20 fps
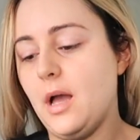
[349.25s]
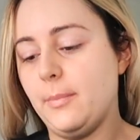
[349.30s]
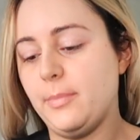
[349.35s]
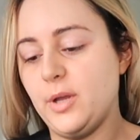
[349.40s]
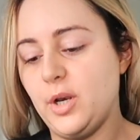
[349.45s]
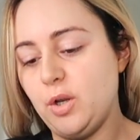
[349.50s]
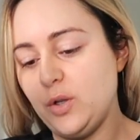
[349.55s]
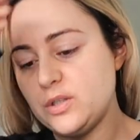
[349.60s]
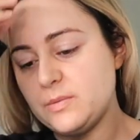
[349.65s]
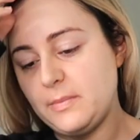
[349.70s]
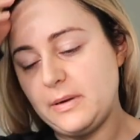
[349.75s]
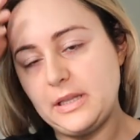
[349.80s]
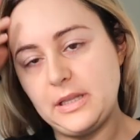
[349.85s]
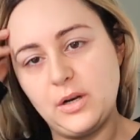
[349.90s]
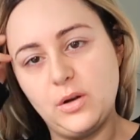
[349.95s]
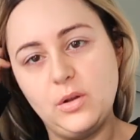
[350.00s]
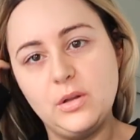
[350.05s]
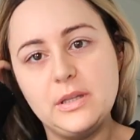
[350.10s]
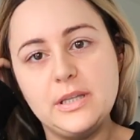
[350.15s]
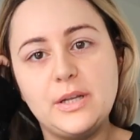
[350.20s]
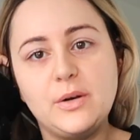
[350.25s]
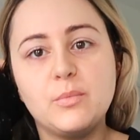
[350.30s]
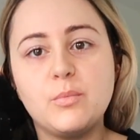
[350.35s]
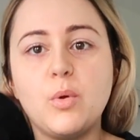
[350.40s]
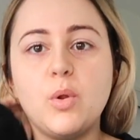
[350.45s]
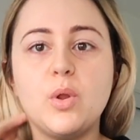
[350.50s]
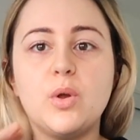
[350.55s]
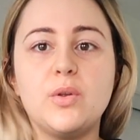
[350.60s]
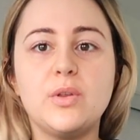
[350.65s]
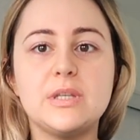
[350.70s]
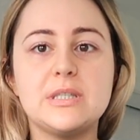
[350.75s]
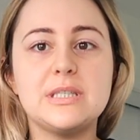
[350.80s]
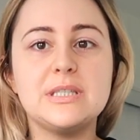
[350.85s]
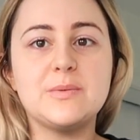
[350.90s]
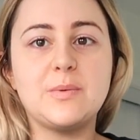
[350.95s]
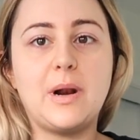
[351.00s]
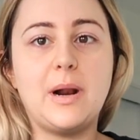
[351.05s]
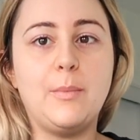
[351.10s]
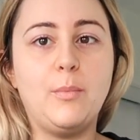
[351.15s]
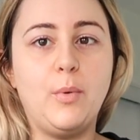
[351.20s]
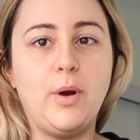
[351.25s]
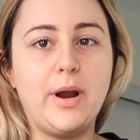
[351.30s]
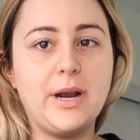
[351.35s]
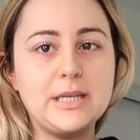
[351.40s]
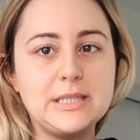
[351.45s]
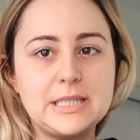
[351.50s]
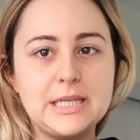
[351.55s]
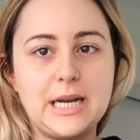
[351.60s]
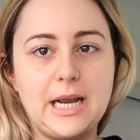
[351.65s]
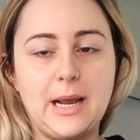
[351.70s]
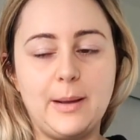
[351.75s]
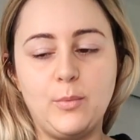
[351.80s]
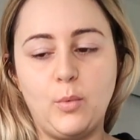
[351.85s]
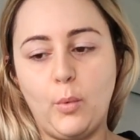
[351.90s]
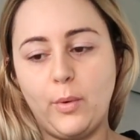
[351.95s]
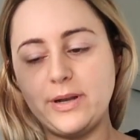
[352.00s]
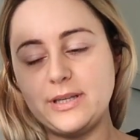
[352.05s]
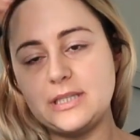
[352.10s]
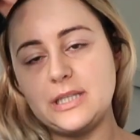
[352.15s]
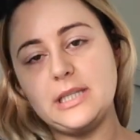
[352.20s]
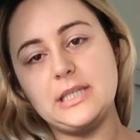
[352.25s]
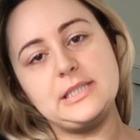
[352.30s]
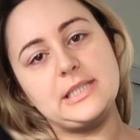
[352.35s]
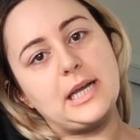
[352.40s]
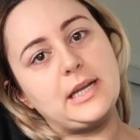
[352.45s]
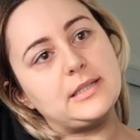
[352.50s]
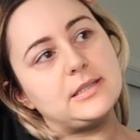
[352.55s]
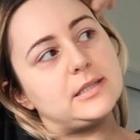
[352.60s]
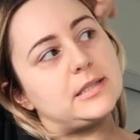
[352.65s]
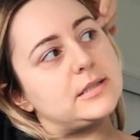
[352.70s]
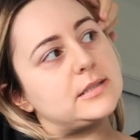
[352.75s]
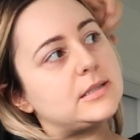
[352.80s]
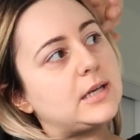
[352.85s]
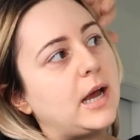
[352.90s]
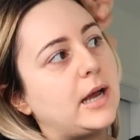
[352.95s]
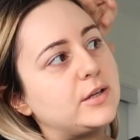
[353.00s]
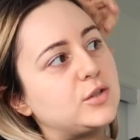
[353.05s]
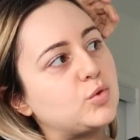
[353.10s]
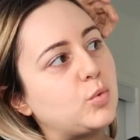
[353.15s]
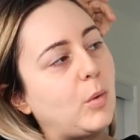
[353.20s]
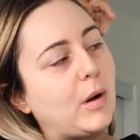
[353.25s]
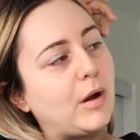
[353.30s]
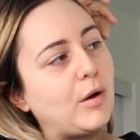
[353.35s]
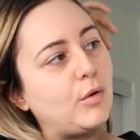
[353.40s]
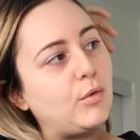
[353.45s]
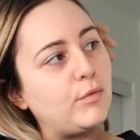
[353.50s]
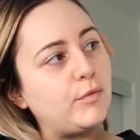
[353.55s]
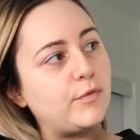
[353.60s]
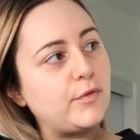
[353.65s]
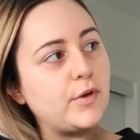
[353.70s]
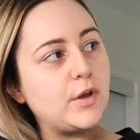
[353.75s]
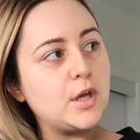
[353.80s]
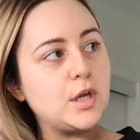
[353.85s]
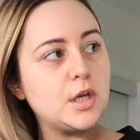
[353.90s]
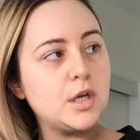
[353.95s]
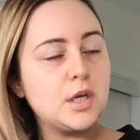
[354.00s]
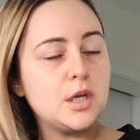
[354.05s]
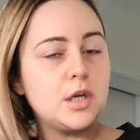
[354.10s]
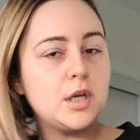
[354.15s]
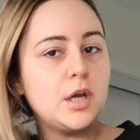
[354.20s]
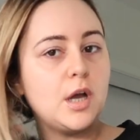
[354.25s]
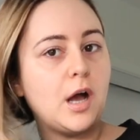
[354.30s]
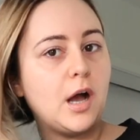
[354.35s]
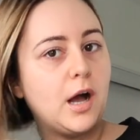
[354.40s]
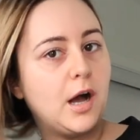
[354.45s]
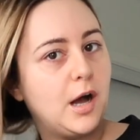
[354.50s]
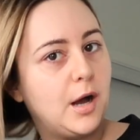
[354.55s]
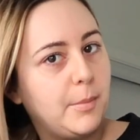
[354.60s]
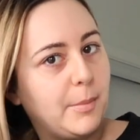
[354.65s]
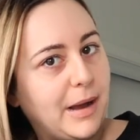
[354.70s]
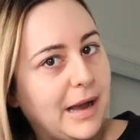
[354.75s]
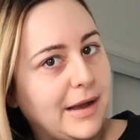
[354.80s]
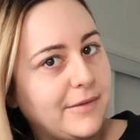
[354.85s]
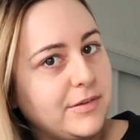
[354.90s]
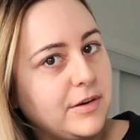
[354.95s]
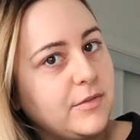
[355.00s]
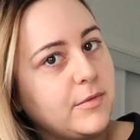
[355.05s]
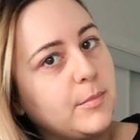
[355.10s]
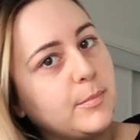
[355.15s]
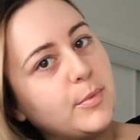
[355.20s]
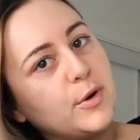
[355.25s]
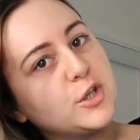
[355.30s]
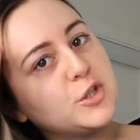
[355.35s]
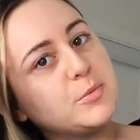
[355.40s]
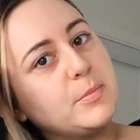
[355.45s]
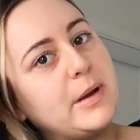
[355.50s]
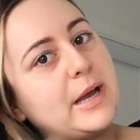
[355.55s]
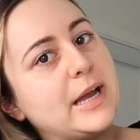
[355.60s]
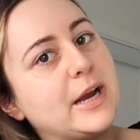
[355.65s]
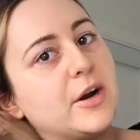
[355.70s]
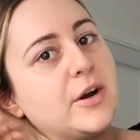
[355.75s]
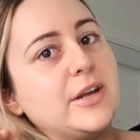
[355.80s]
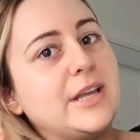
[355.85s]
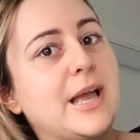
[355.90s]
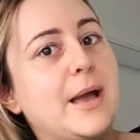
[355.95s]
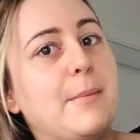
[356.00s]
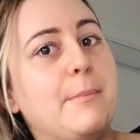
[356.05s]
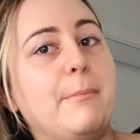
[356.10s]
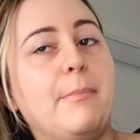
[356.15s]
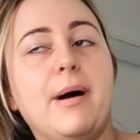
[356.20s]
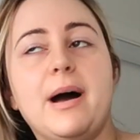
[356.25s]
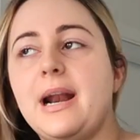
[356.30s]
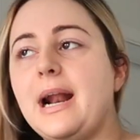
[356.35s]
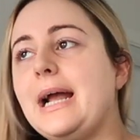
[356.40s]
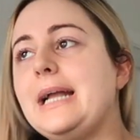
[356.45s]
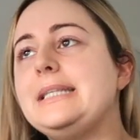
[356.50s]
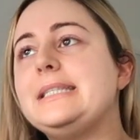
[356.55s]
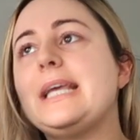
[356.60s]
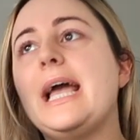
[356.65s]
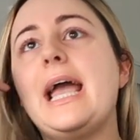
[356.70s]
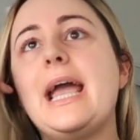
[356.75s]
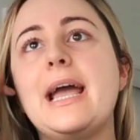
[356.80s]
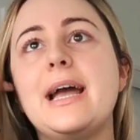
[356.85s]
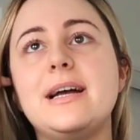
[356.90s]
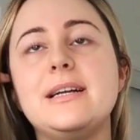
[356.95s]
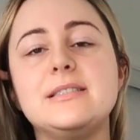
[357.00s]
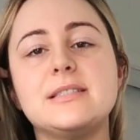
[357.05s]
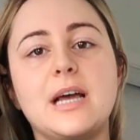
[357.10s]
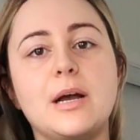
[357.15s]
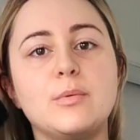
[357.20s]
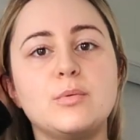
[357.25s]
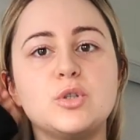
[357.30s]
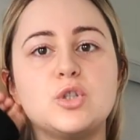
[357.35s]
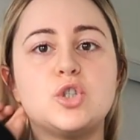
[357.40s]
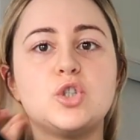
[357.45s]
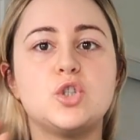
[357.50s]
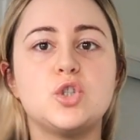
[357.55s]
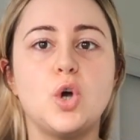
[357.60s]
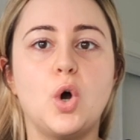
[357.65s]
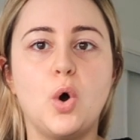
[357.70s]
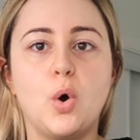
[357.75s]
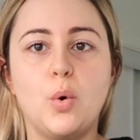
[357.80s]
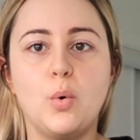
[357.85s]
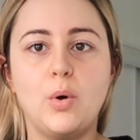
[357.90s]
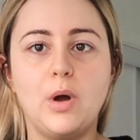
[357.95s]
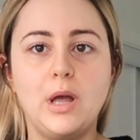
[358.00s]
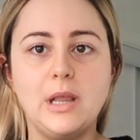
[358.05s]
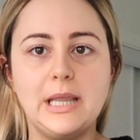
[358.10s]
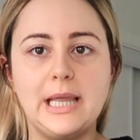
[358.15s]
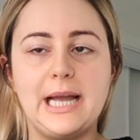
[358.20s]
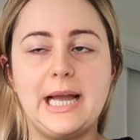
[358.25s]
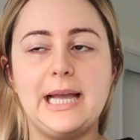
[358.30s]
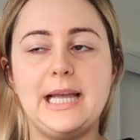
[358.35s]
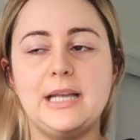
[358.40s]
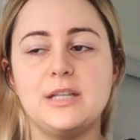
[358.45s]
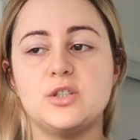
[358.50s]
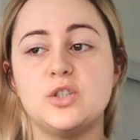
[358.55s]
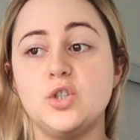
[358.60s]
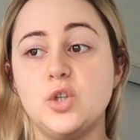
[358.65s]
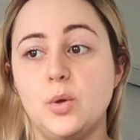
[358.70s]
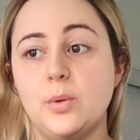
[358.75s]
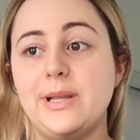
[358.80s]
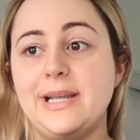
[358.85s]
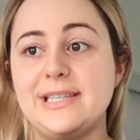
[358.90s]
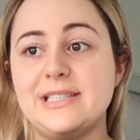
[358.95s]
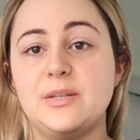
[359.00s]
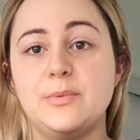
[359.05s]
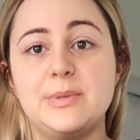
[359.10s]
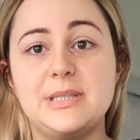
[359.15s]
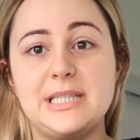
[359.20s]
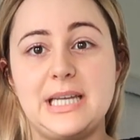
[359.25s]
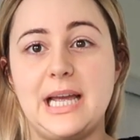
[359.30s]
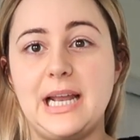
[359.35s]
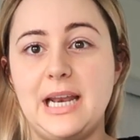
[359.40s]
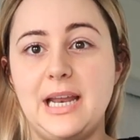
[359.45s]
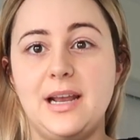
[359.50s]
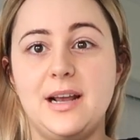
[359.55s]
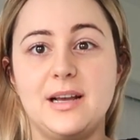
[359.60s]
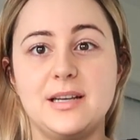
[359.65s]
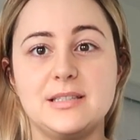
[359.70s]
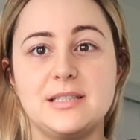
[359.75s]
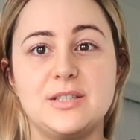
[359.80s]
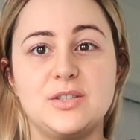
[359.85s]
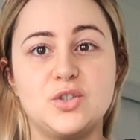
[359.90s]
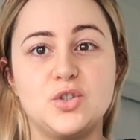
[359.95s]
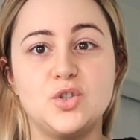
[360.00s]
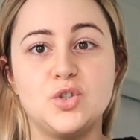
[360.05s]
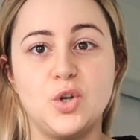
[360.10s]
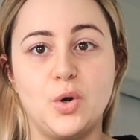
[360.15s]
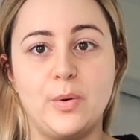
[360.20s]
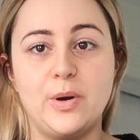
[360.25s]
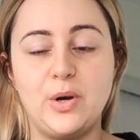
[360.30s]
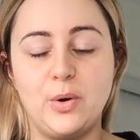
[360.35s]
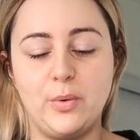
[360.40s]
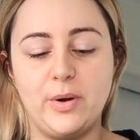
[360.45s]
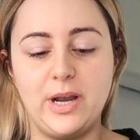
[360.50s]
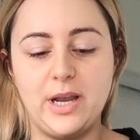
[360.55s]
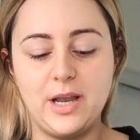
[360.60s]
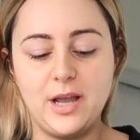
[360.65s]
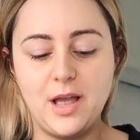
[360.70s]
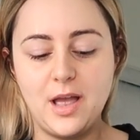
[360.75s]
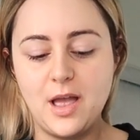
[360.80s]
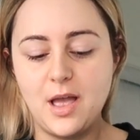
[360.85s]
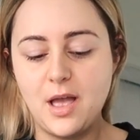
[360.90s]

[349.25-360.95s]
i'm gonna use my little lint roller this is what i'm wearing today i'm going to the dentist at 12 um, i haven't even brushed my hair yet but i tanned i was so like i get so lazy with tanning because it's so annoying